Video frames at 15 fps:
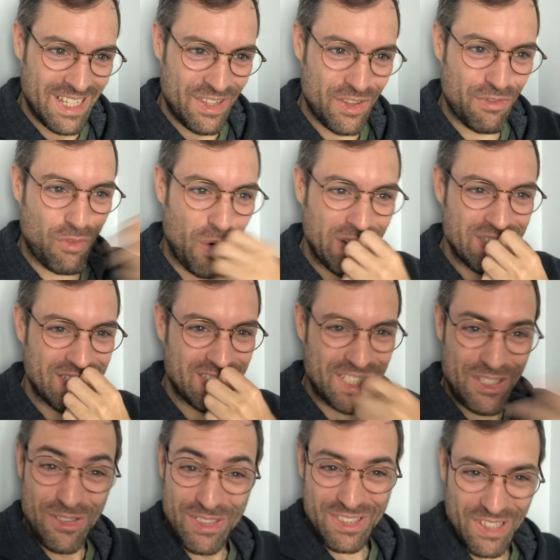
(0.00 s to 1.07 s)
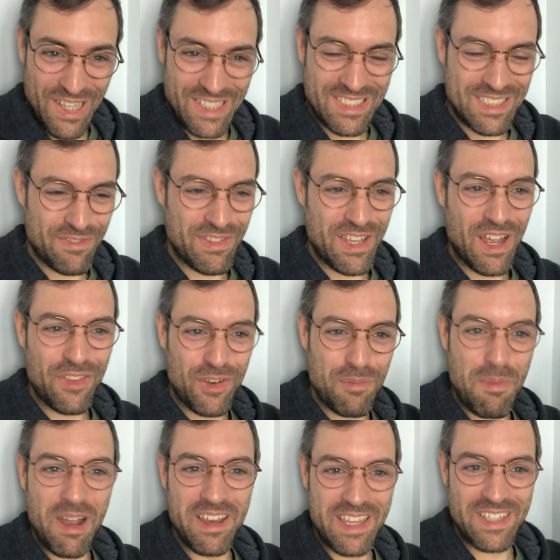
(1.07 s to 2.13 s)
The voice is useless if the other
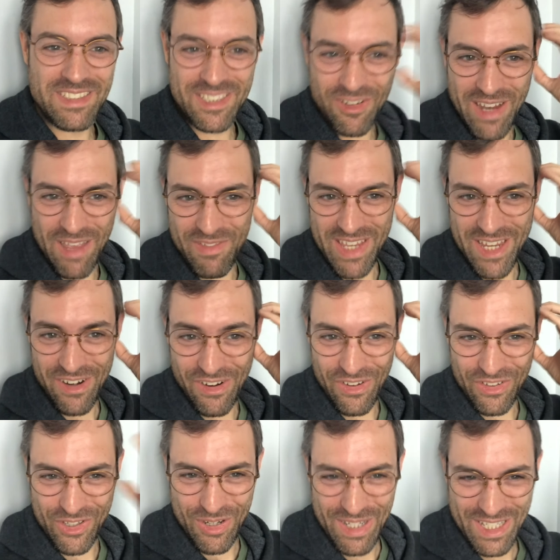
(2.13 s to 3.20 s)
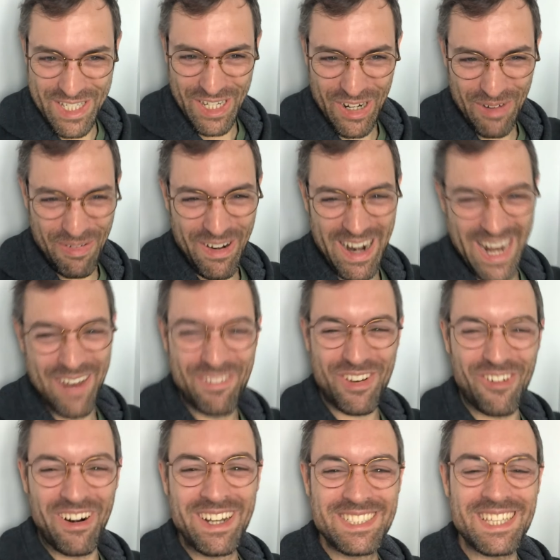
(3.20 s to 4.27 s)
monkeys don't have ears to interpret it, of
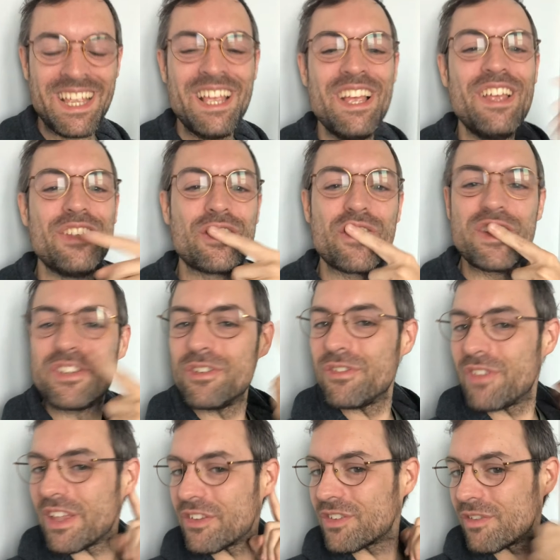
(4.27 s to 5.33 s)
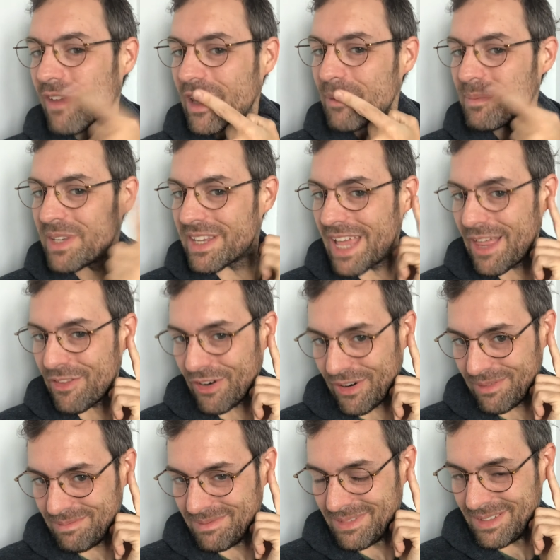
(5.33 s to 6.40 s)
course. So the two things develop
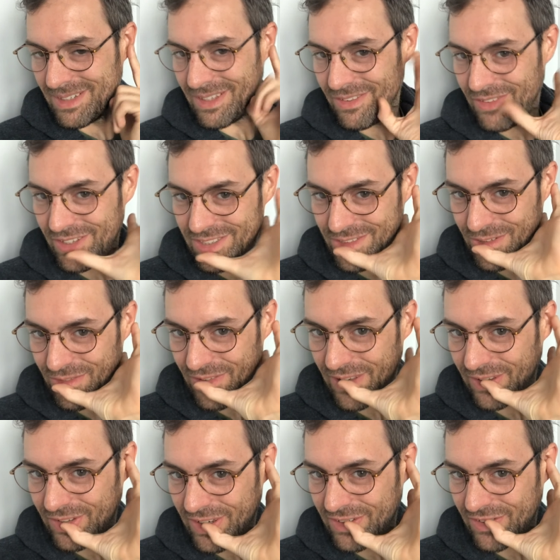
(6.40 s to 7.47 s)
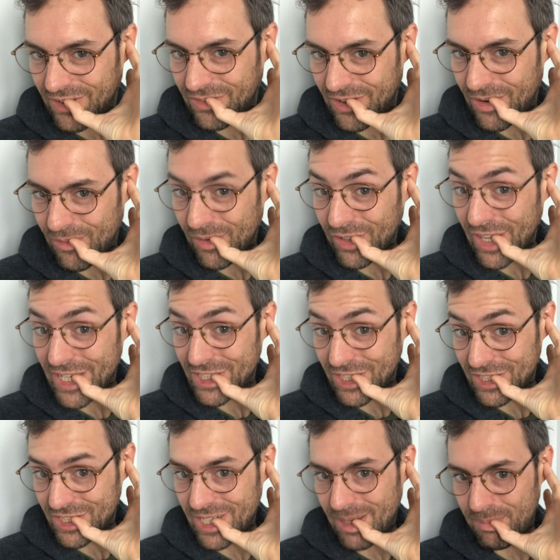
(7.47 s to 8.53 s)
together. These two things exist in a
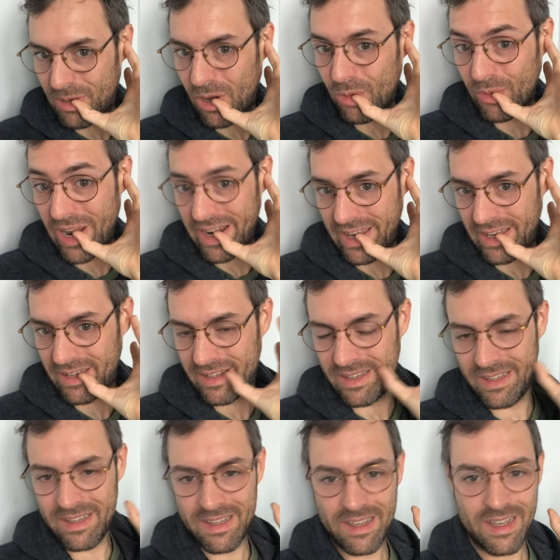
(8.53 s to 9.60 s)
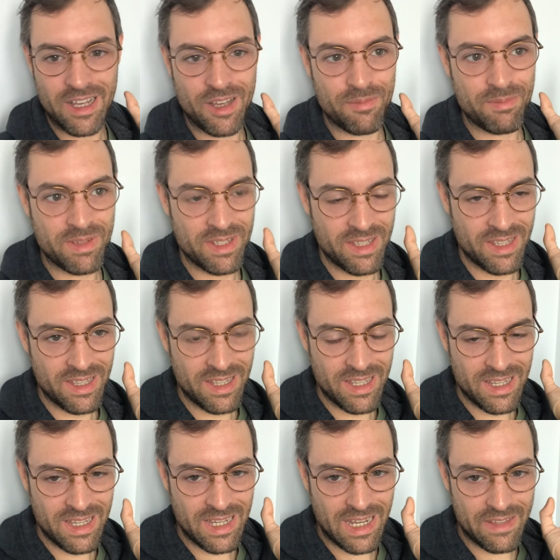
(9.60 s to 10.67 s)
relationship already. And
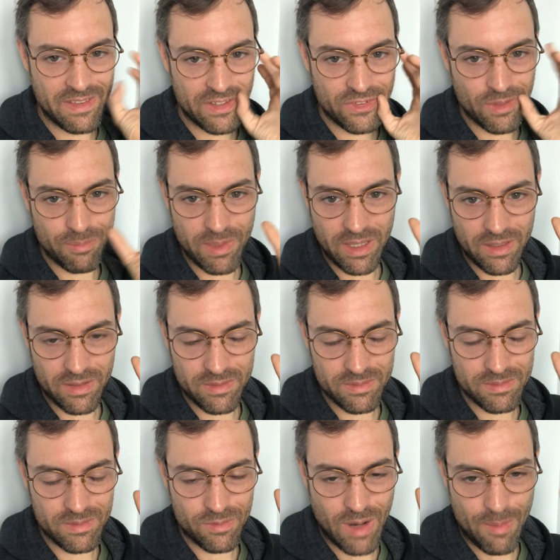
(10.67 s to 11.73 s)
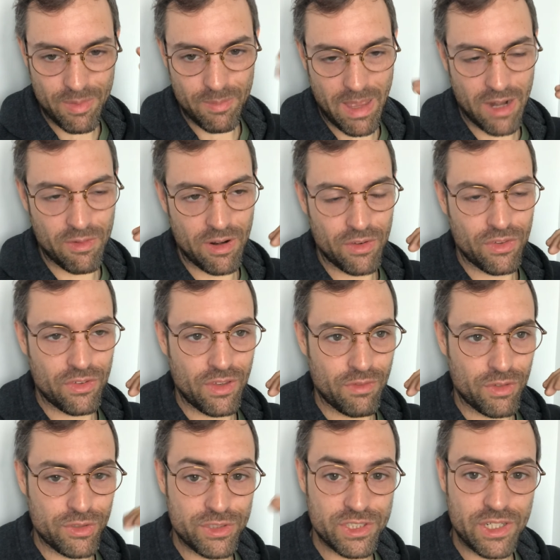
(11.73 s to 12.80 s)
that's something, wrapping back around to this
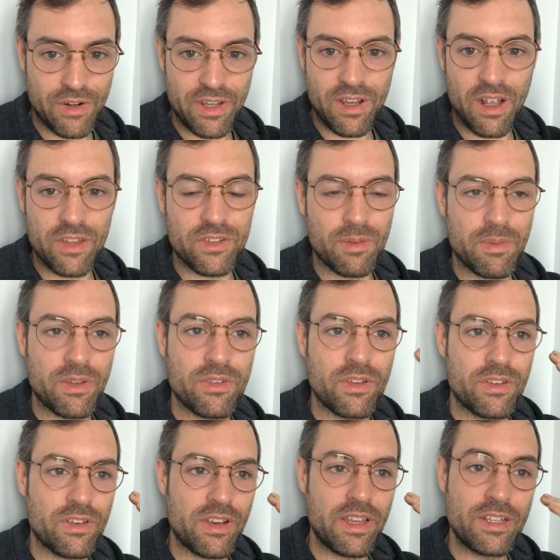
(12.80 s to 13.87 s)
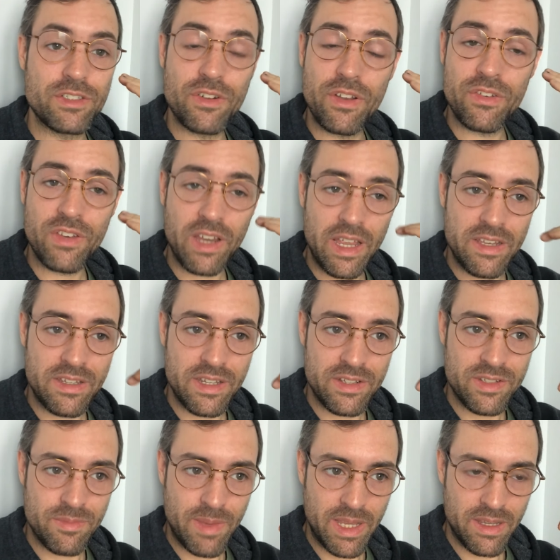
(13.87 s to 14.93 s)
evolutionary concept, is such an interesting idea
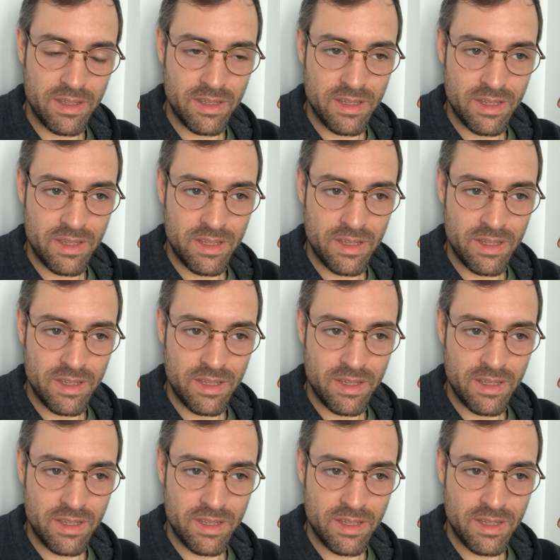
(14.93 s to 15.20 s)
to me.